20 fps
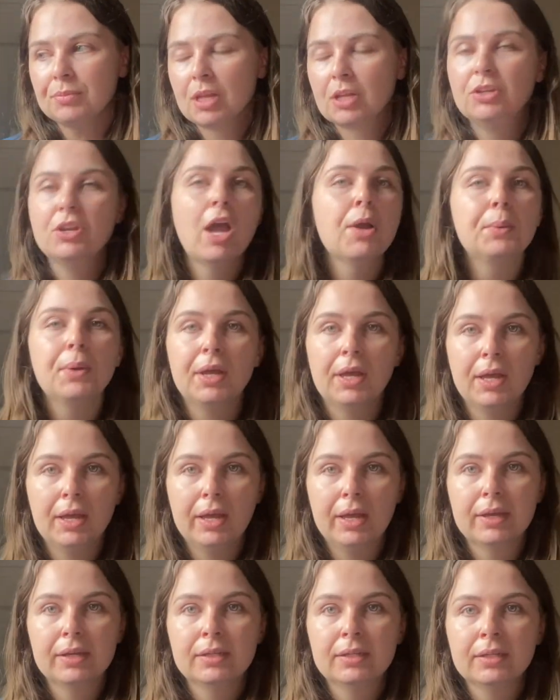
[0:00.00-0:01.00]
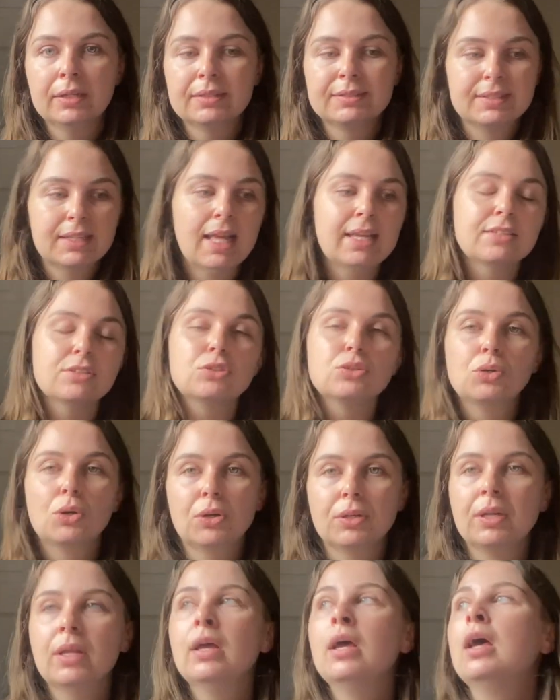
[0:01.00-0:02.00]
know her. So that's
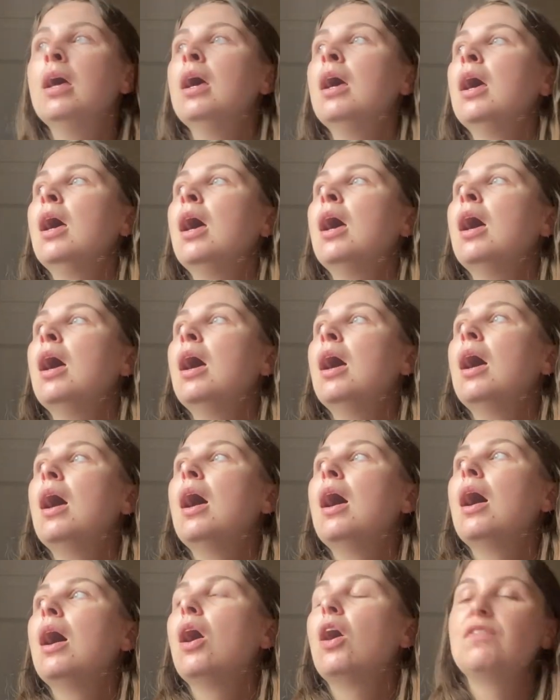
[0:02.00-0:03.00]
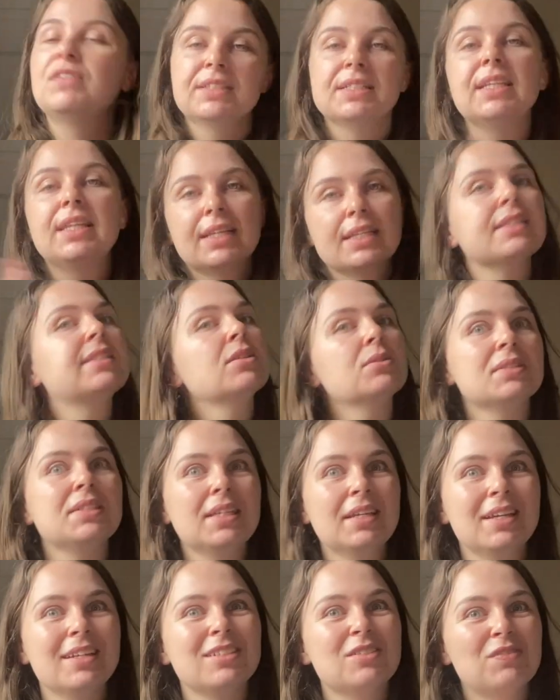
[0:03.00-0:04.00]
done. Obviously, they can still see
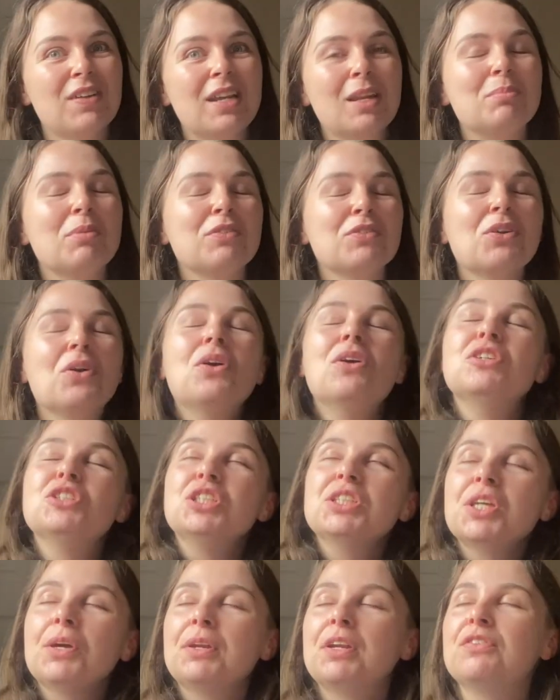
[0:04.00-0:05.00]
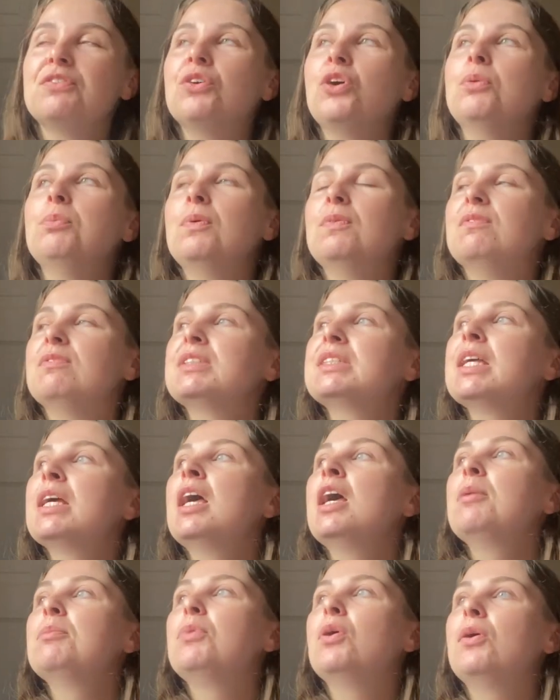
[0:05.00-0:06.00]
her develop, of course. She's only 4 months.
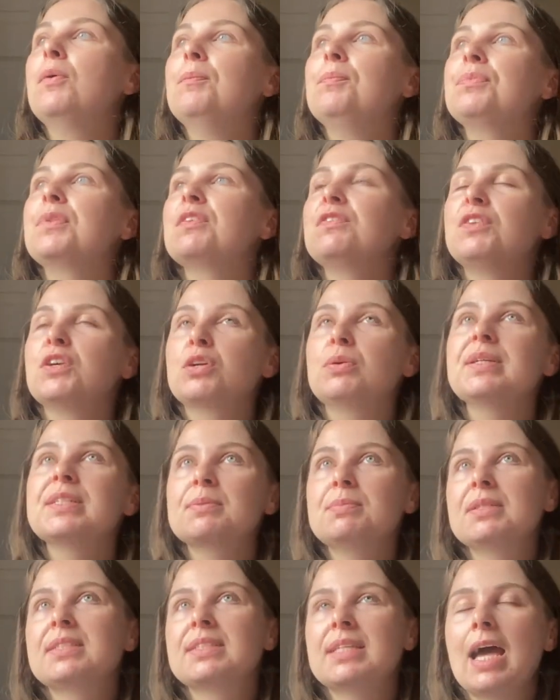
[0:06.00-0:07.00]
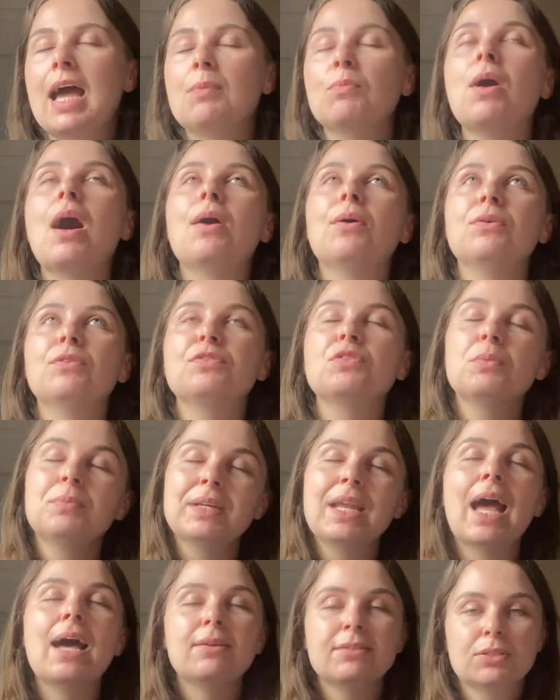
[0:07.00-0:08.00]
But for Christmas time, well, from
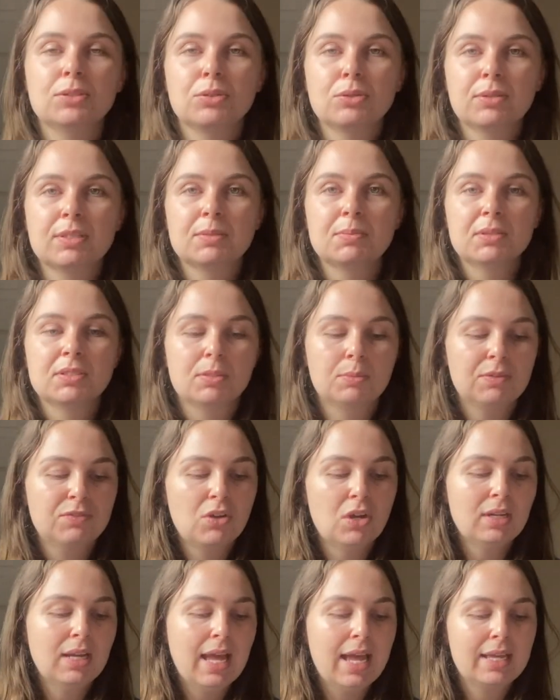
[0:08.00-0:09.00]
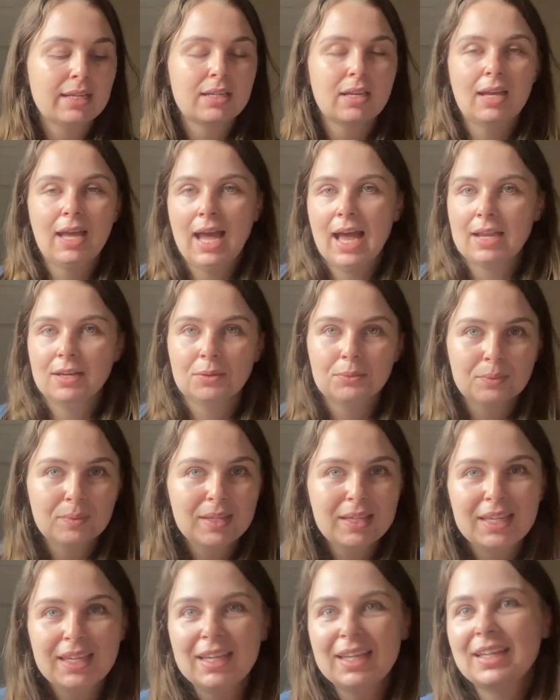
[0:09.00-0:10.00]
now till Christmas, so we've got like
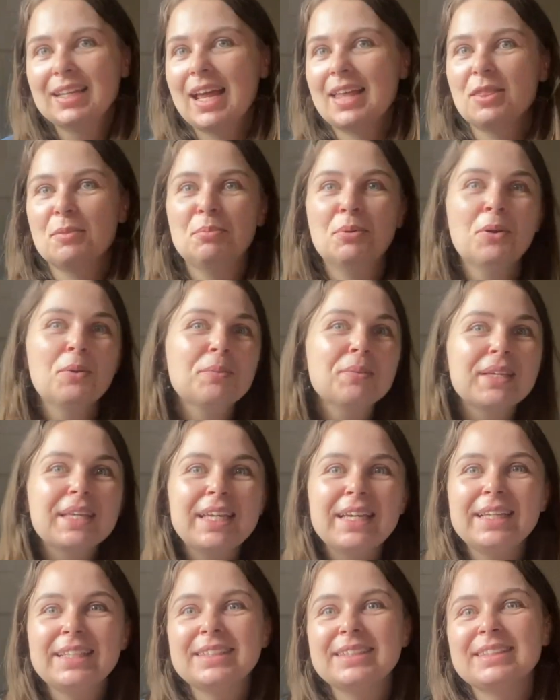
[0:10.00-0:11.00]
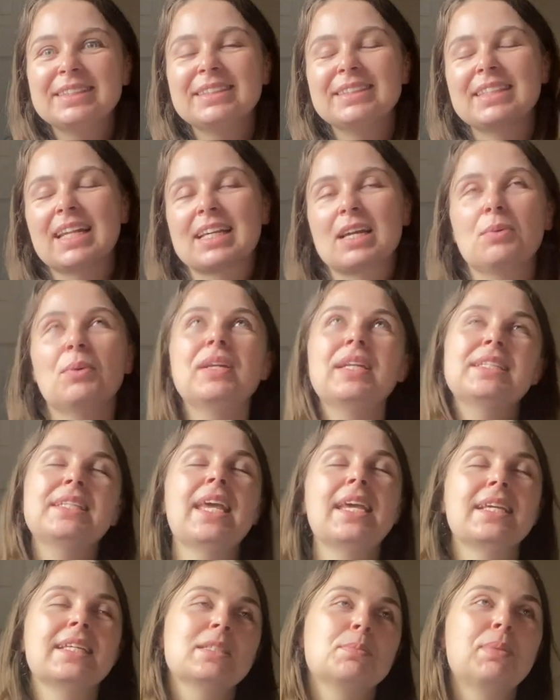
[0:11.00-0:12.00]
Halloween, like the pumpkins. Like, I want to
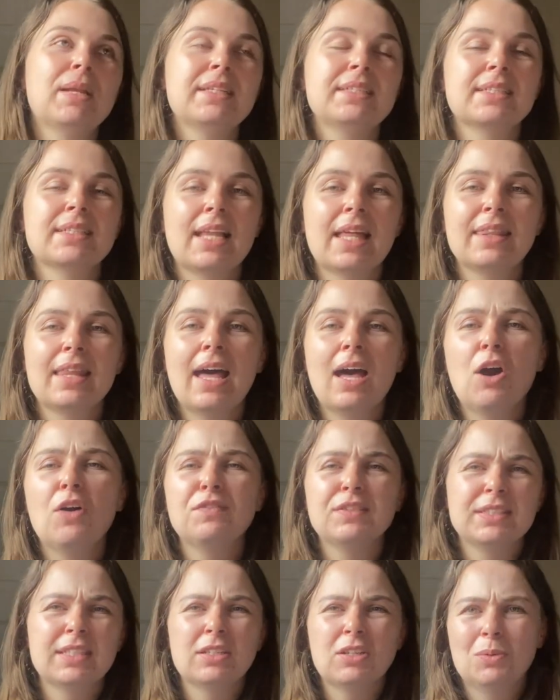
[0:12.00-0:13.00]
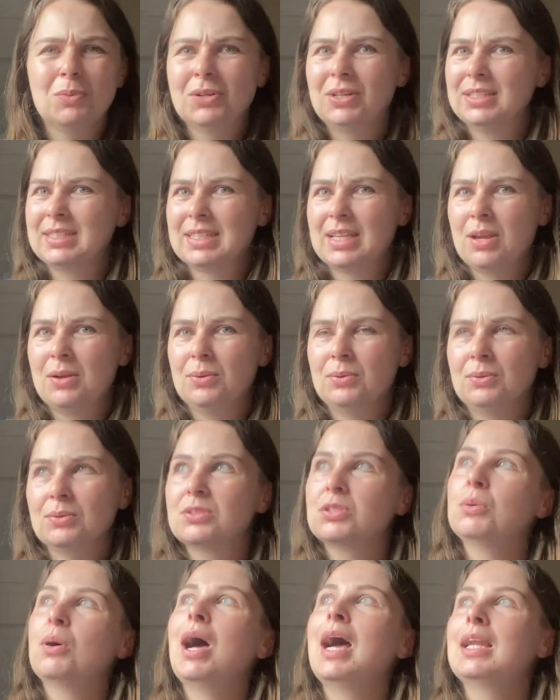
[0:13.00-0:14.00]
take her to places like that. Obviously, I don't want her to go
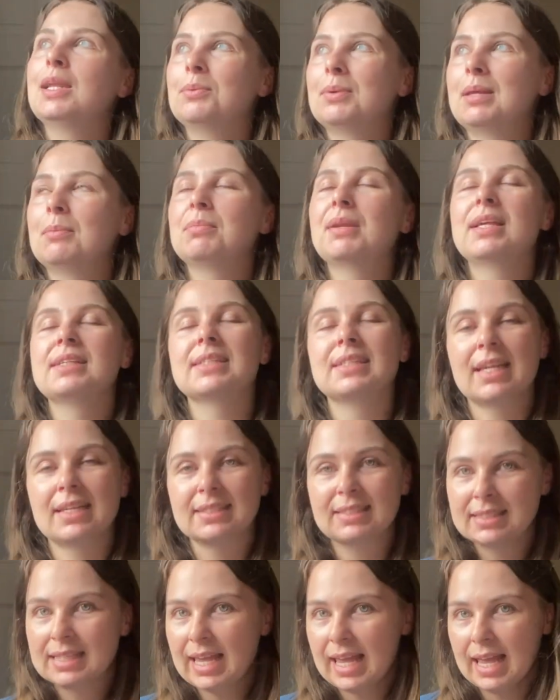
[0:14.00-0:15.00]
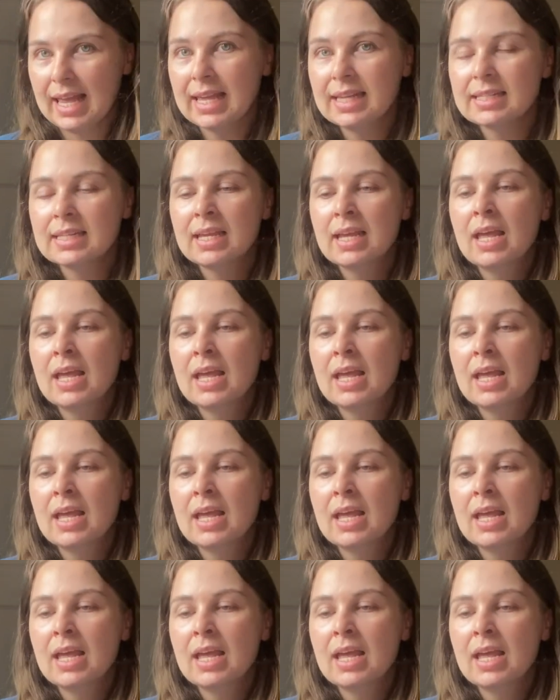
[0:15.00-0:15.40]
to a Halloween place and get scared.